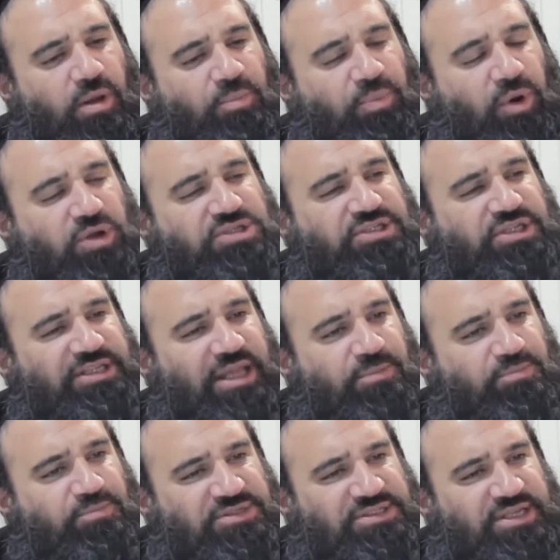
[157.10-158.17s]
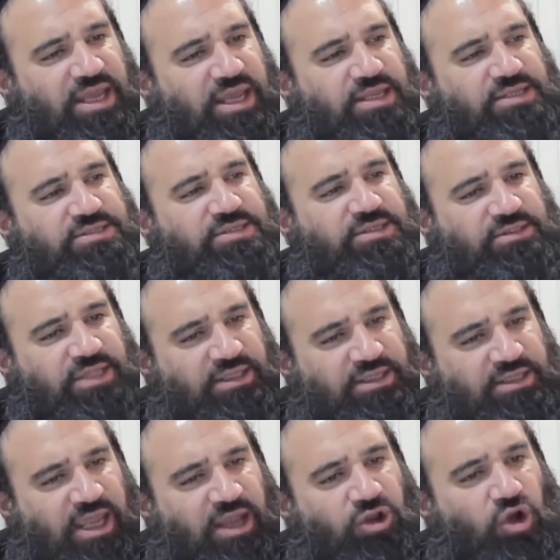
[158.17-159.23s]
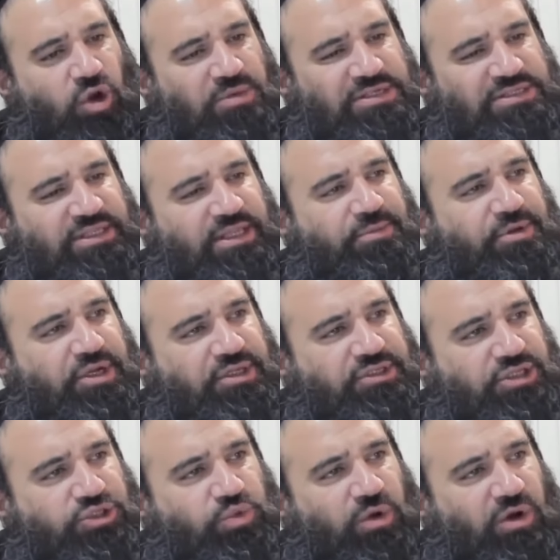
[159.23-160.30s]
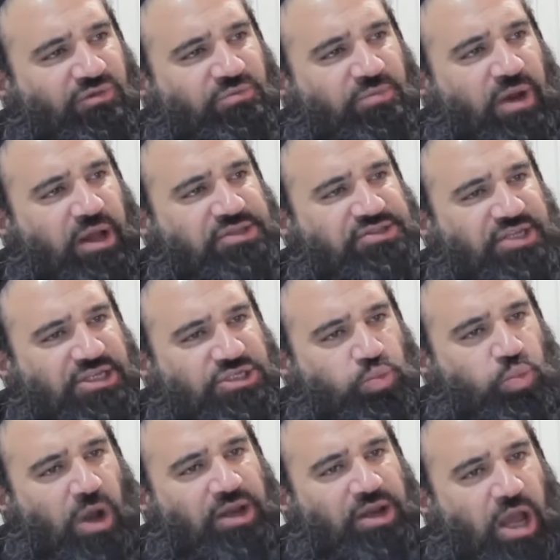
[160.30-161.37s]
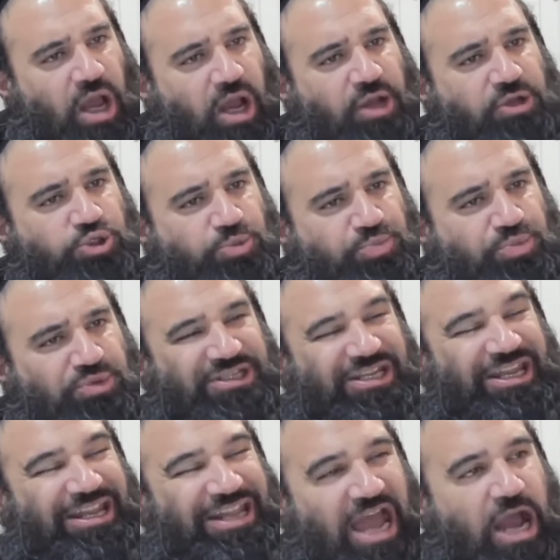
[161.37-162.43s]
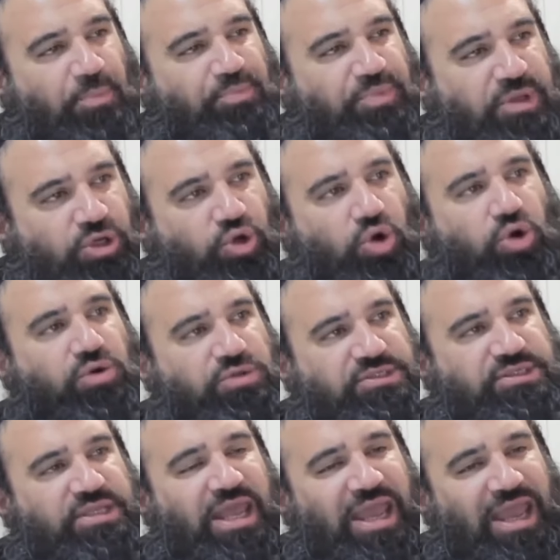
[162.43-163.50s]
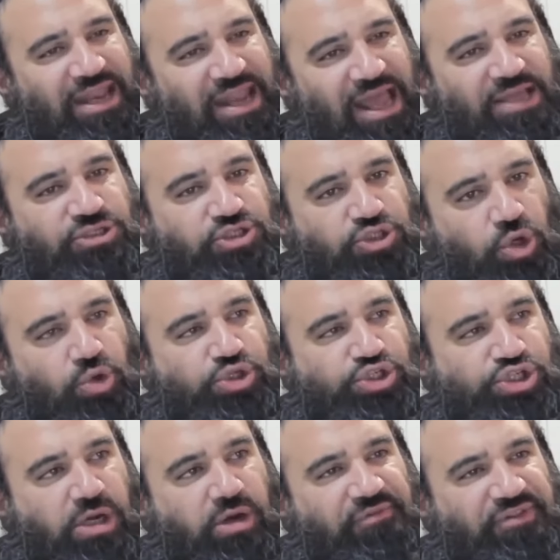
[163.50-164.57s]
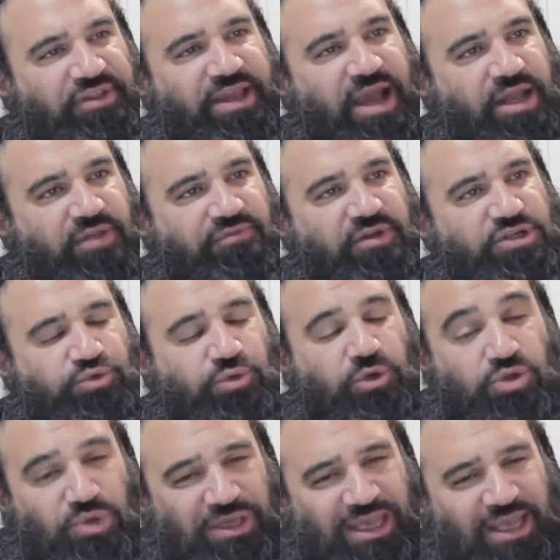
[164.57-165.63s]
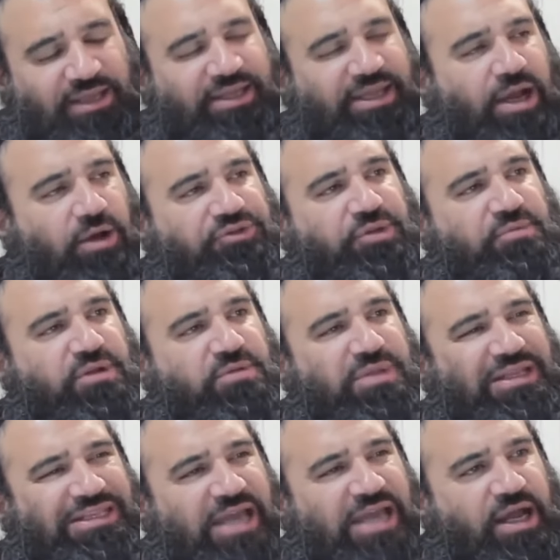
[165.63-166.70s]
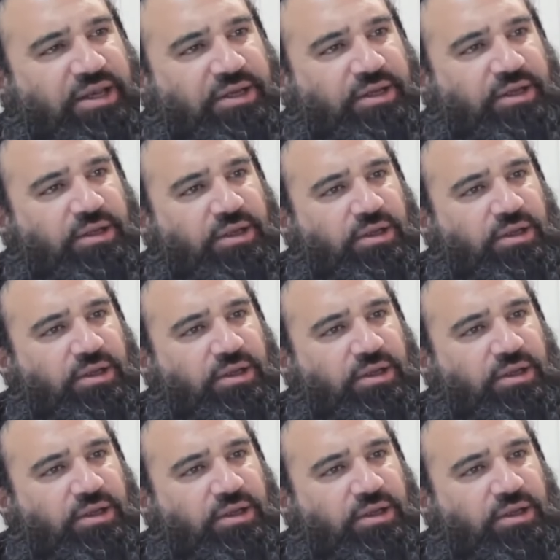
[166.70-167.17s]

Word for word: person that says that Genom is limited to 12 months is 100% an apikoros and has no share of the God of Israel. You can't count them in Minyan.